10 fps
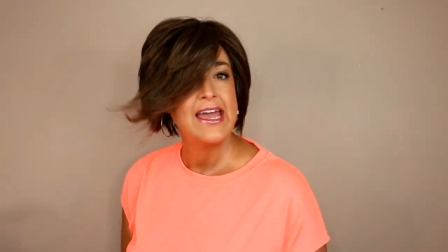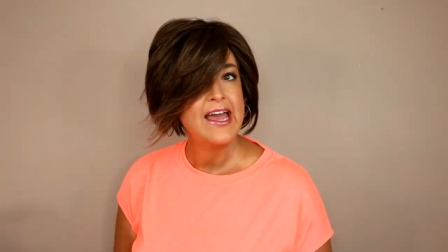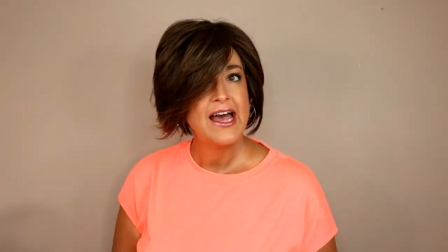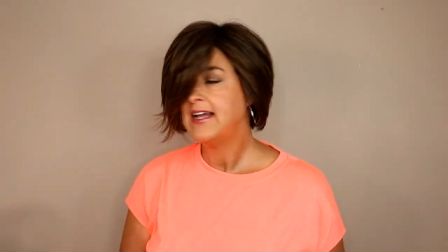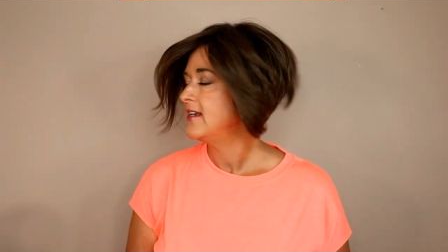
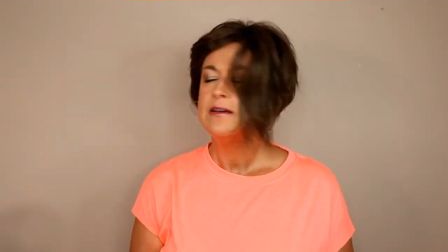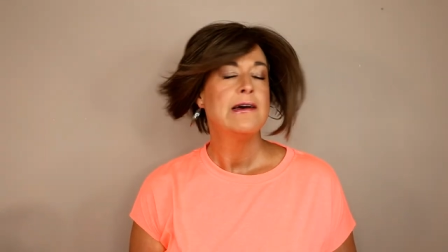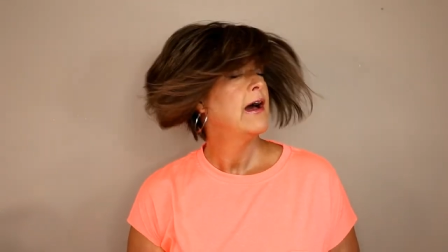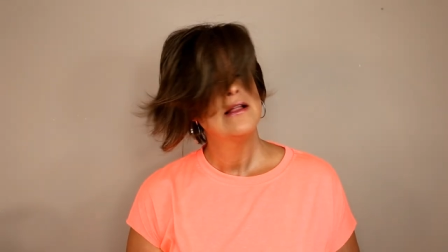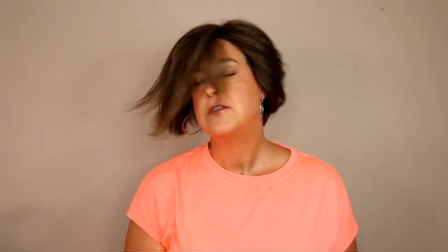And
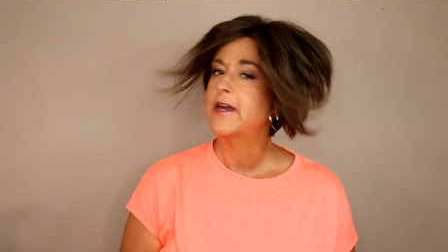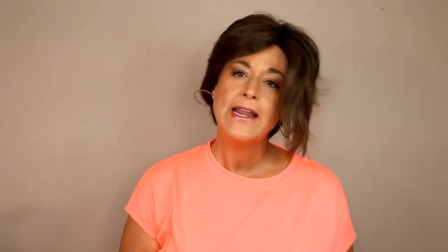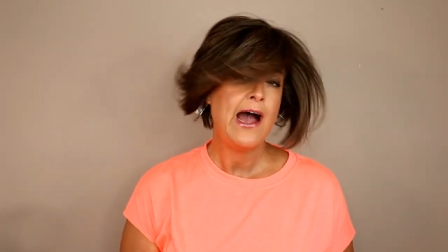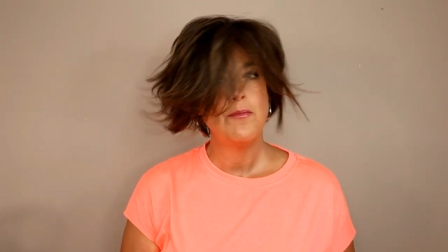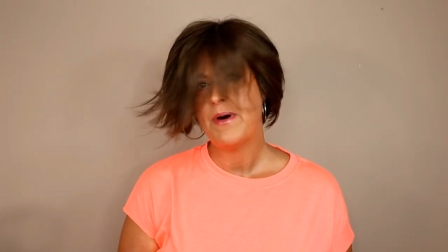look
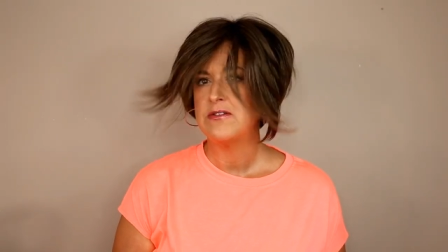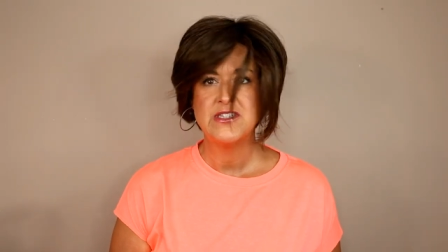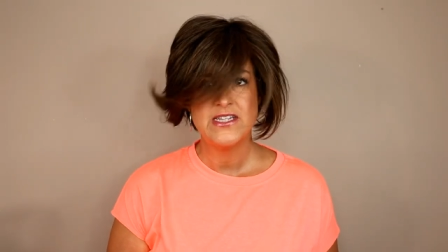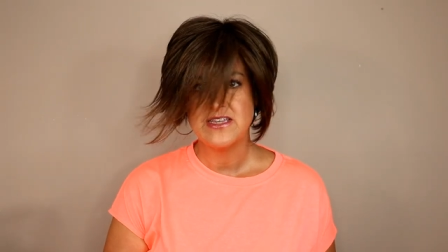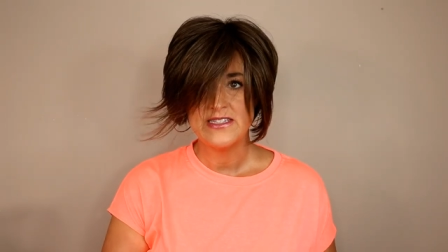at how
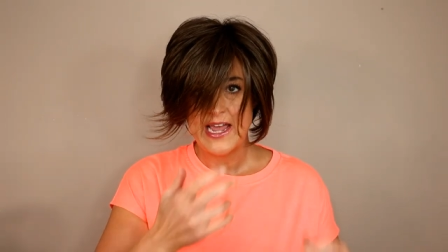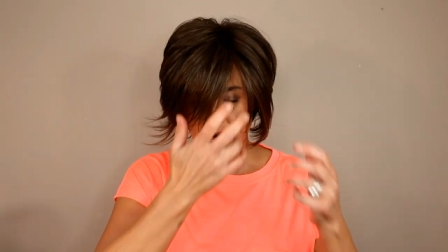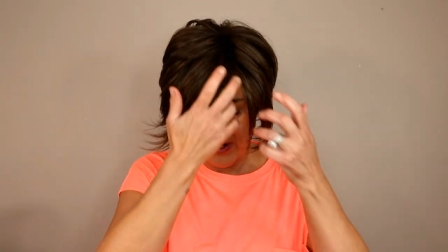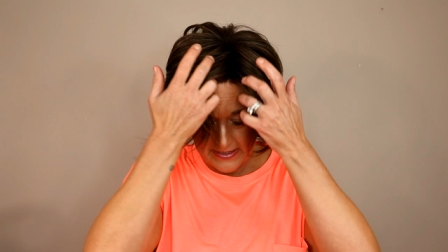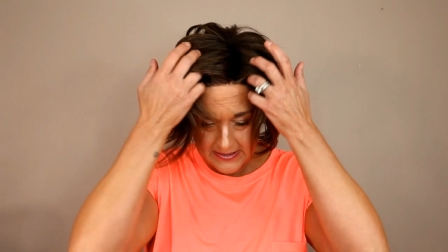bouncy this
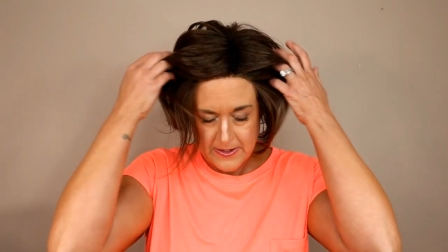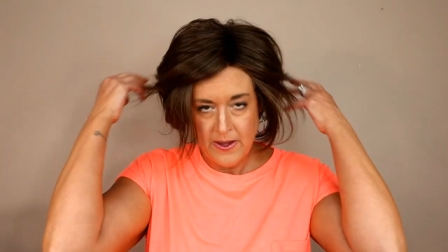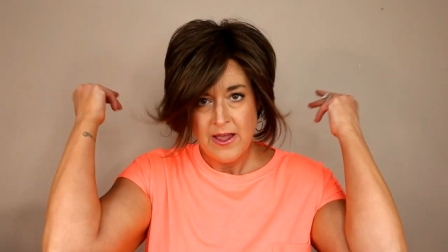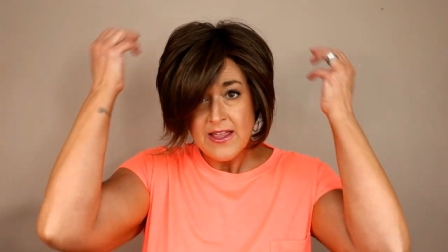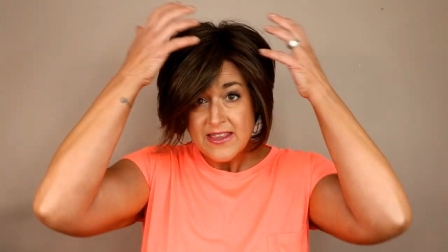hair is.
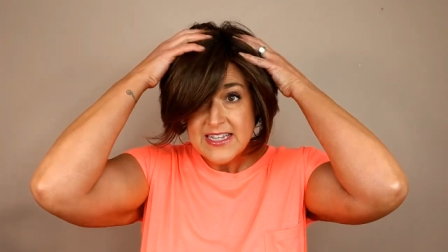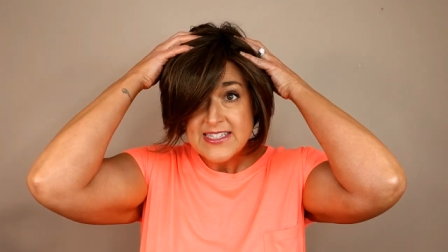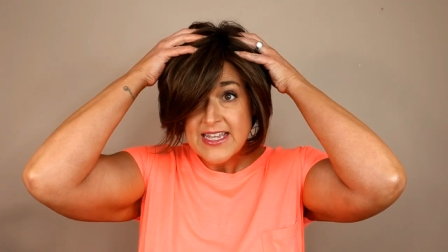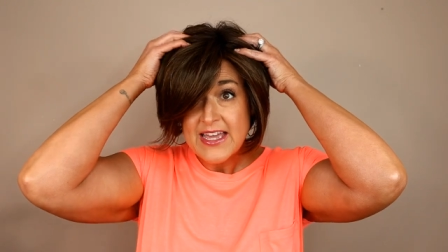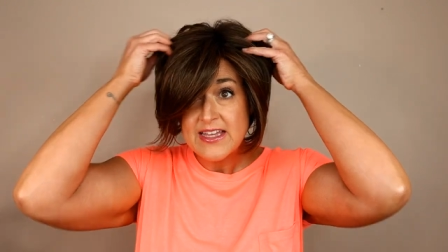
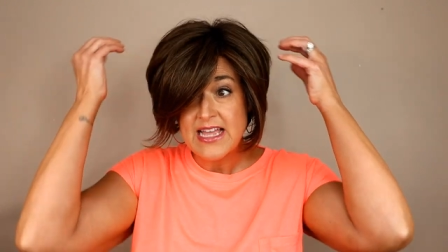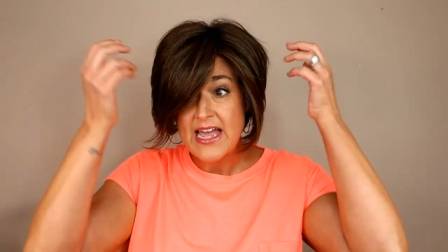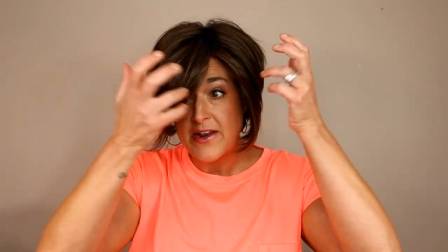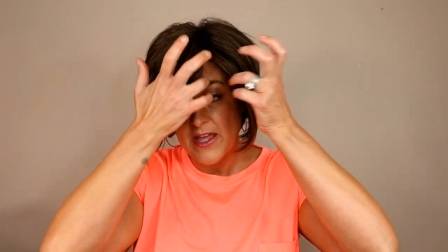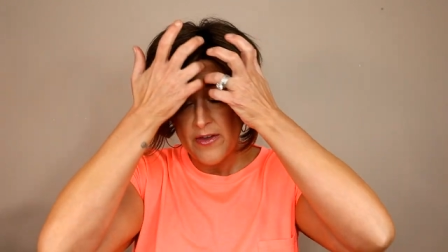This is,
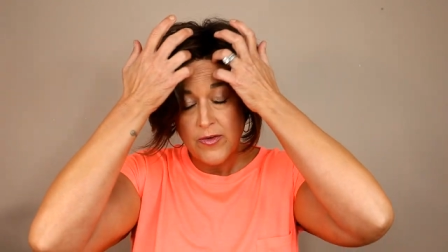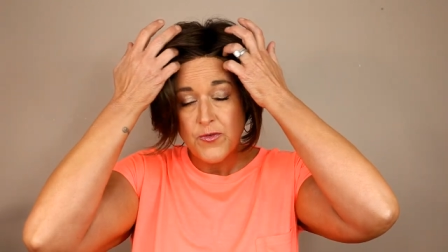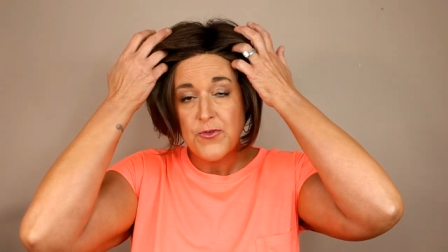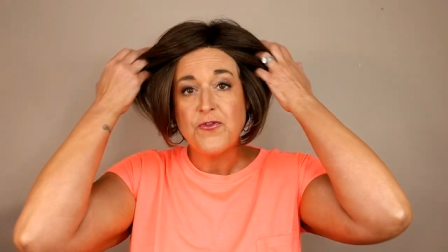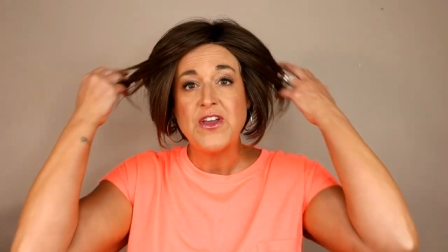it
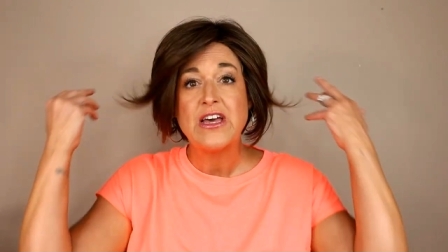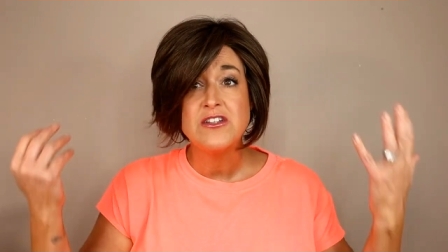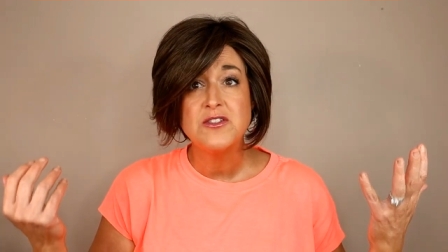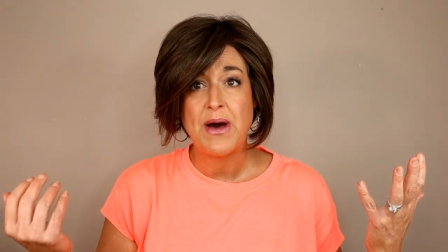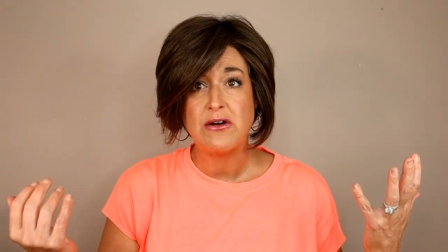even
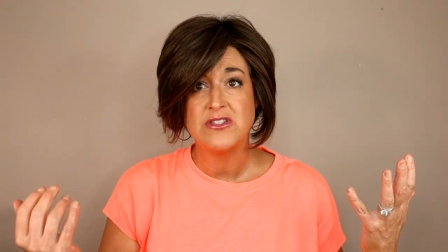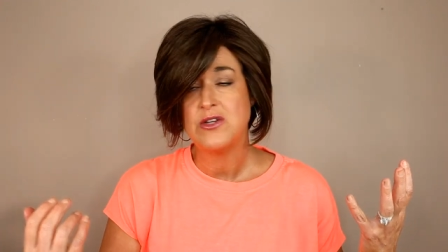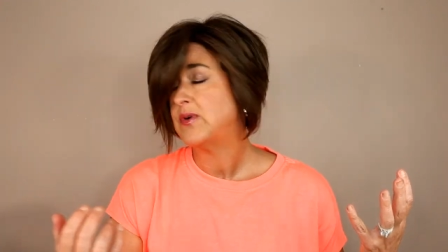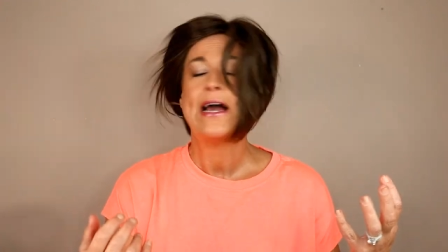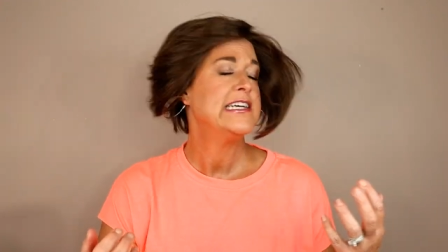feels
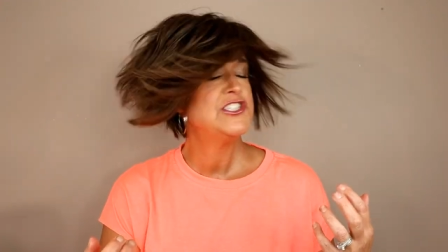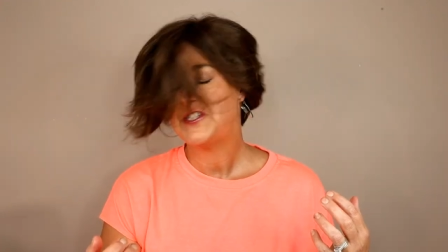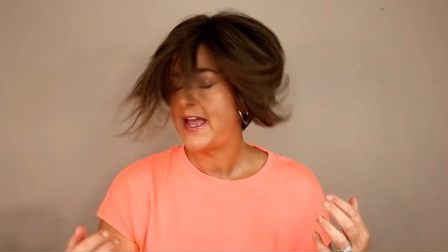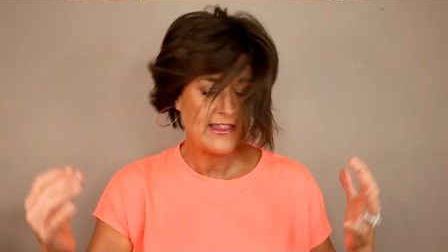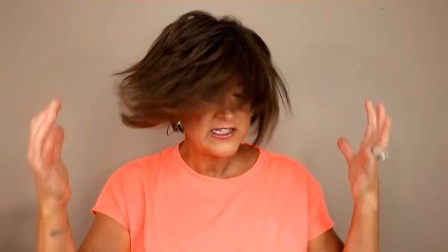bouncy. When I
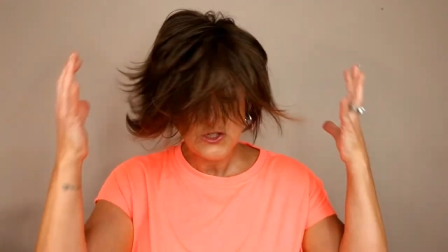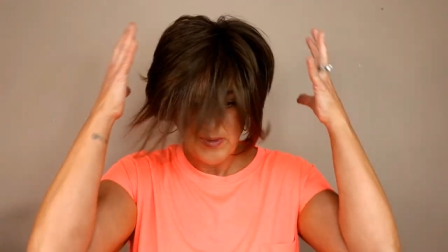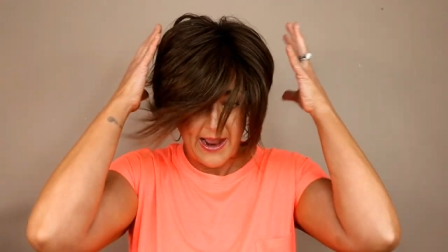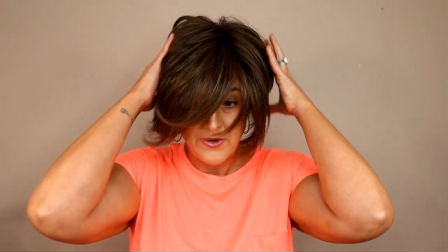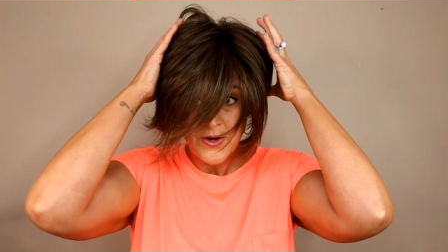shake this
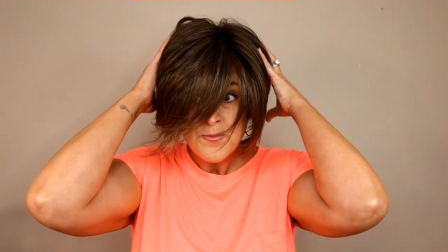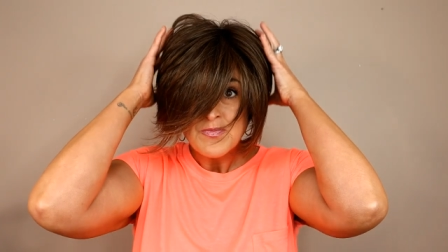around,